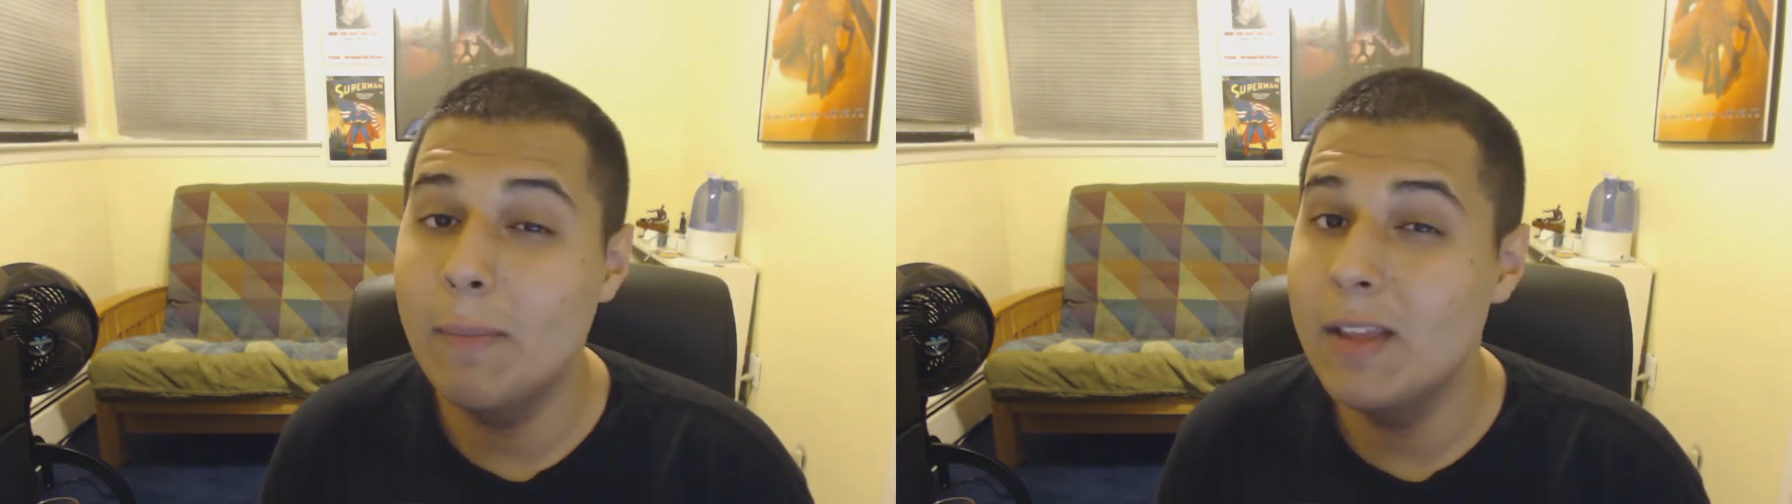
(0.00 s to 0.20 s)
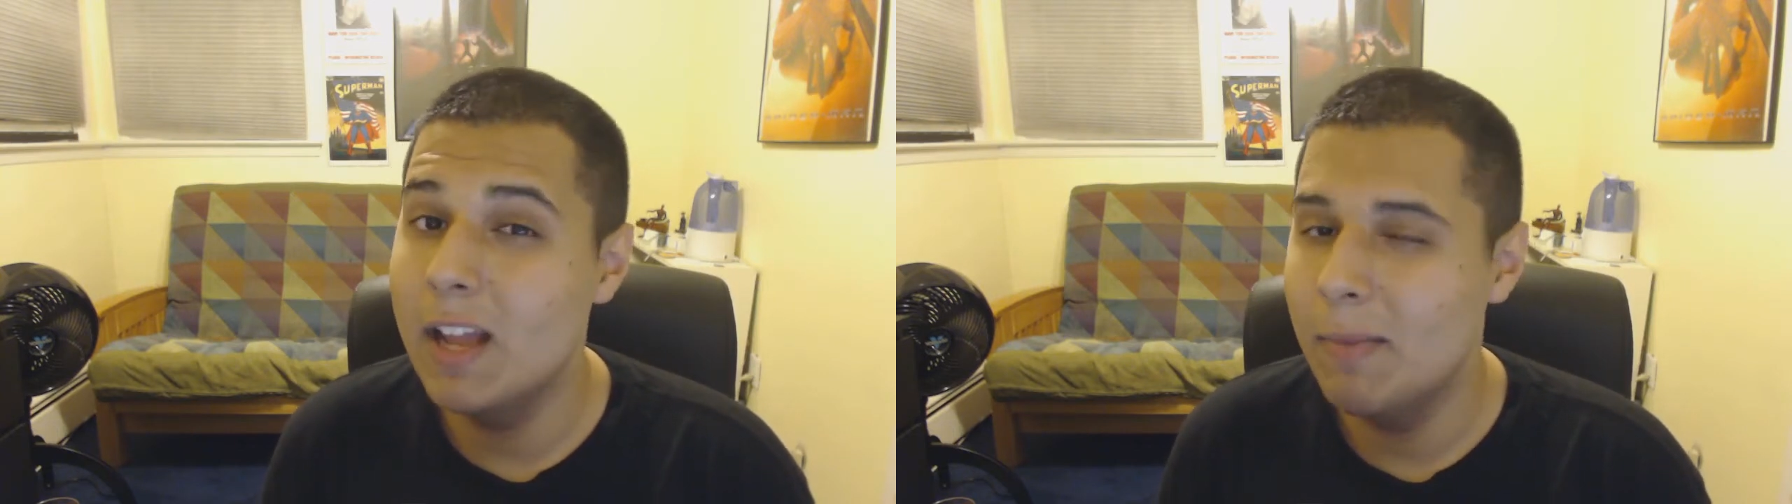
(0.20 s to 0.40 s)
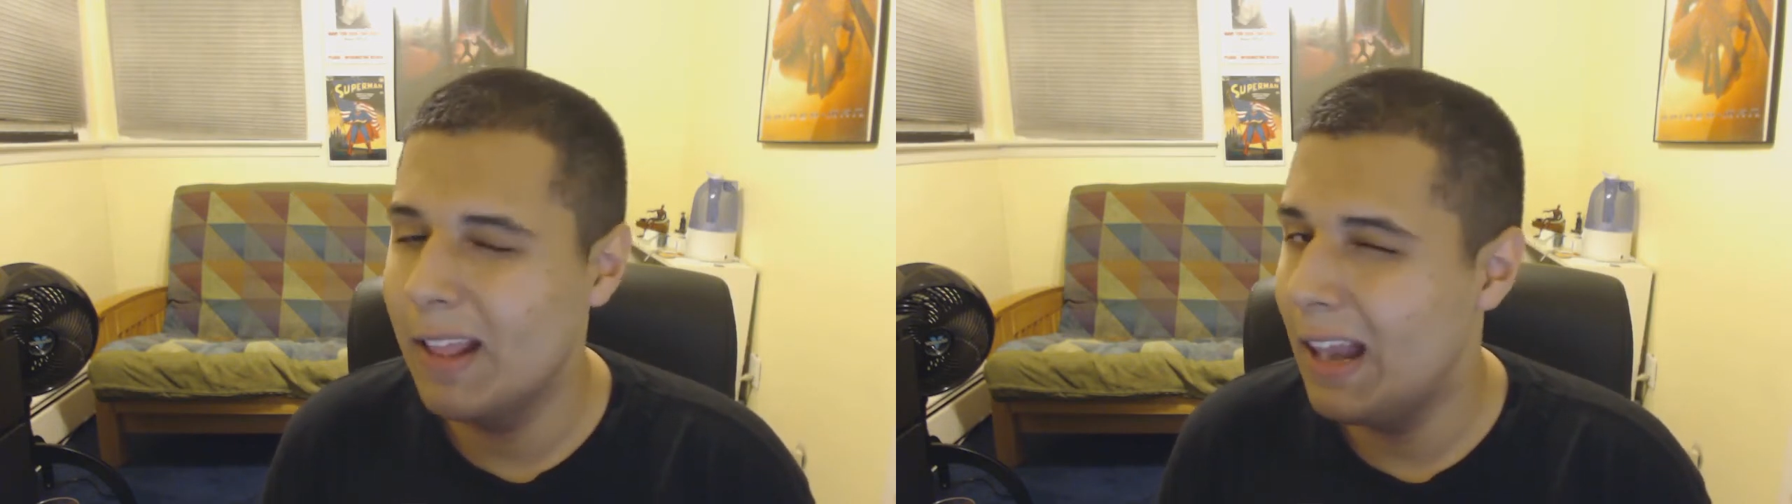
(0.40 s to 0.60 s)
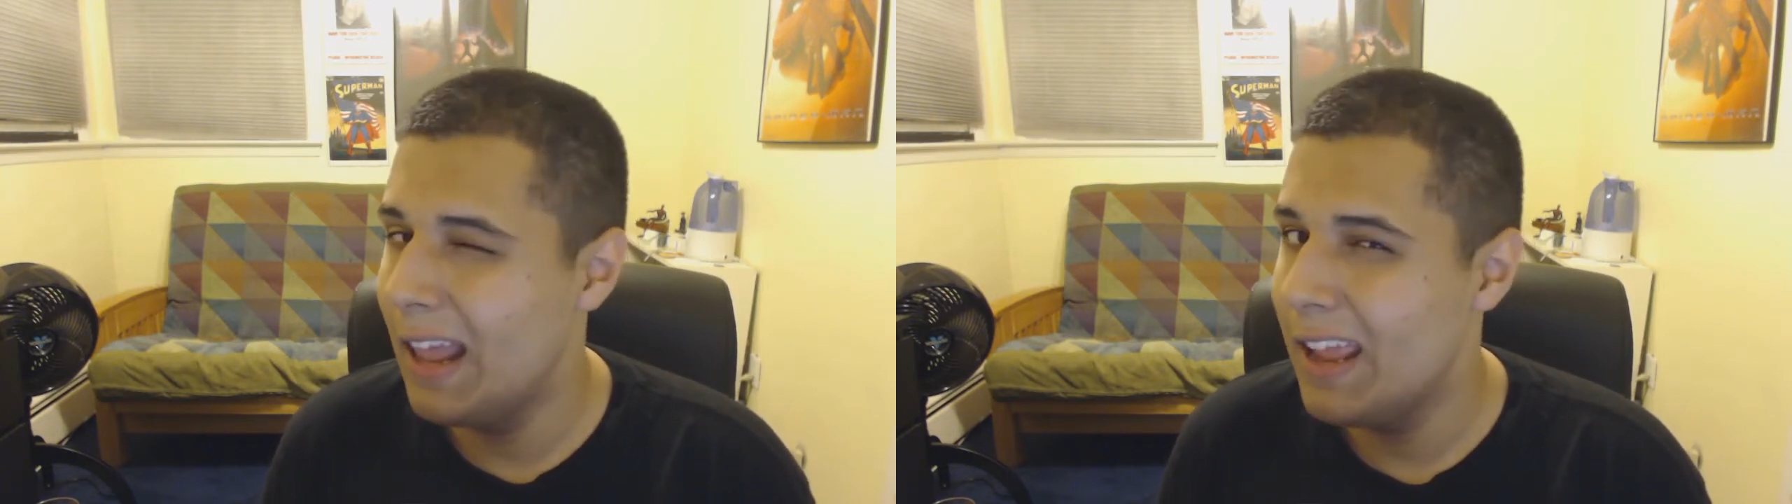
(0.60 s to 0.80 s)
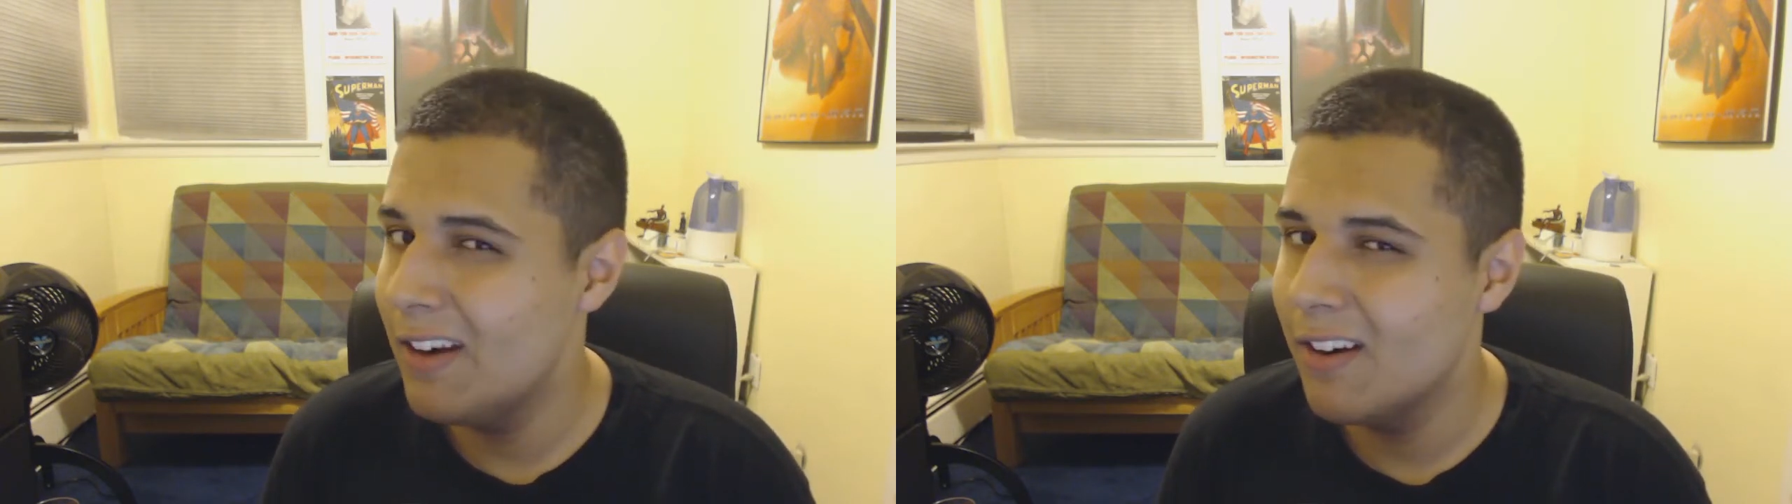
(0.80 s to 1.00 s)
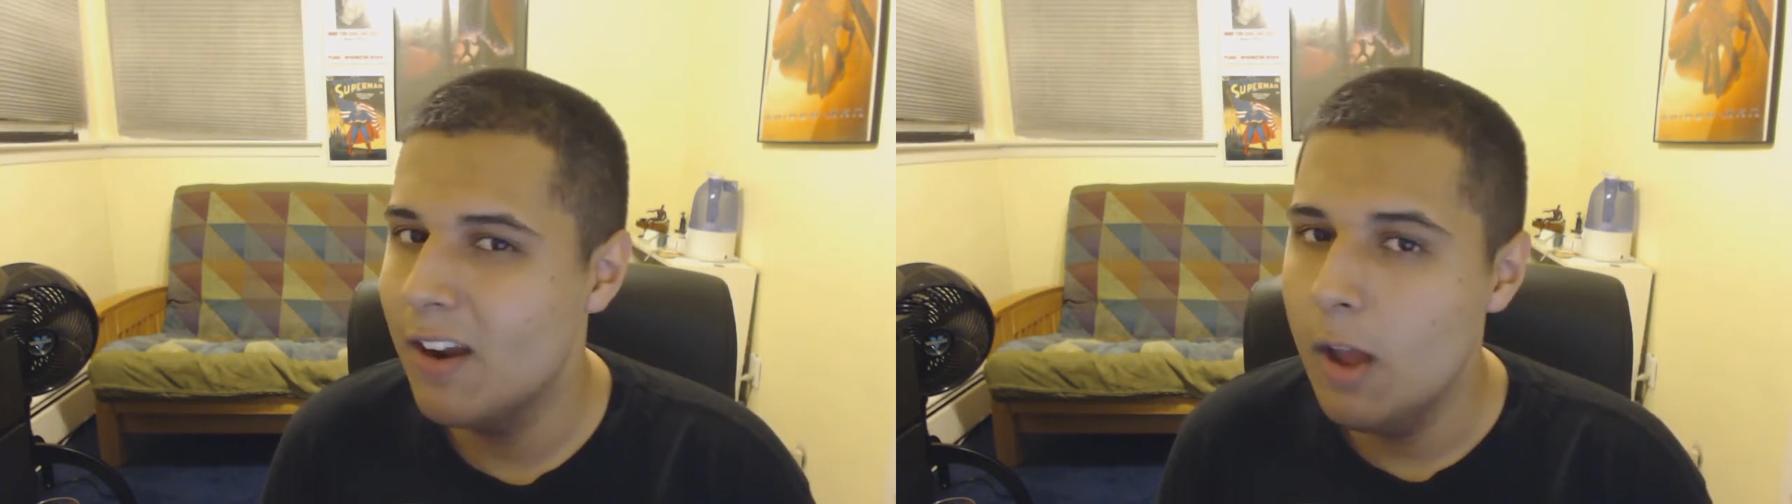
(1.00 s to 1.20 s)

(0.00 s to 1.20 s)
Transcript: might be coming later.